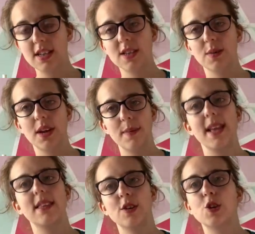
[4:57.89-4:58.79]
so I'm going to
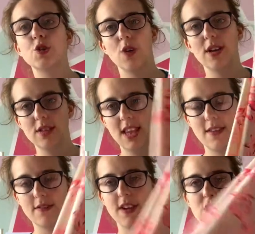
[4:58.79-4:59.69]
make the trouser
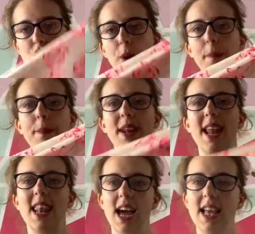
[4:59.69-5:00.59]
length version, but I
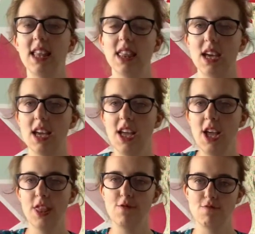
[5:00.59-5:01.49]
like the
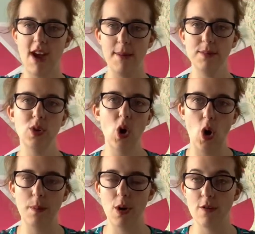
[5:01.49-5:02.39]
wrap
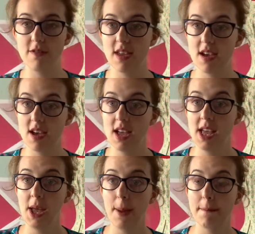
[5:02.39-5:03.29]
top of the
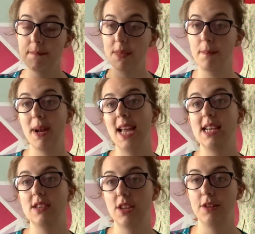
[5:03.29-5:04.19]
play
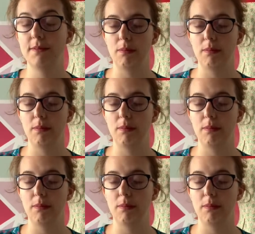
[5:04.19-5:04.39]
suit.